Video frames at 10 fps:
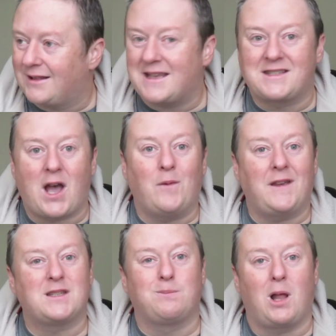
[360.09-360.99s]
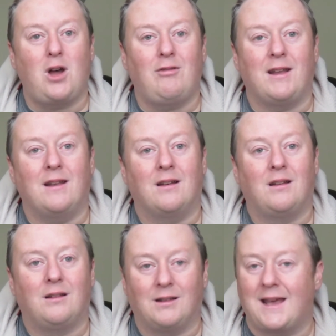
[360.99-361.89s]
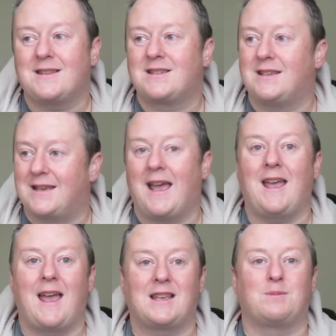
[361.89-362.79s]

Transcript: let's get on exploring. Let's get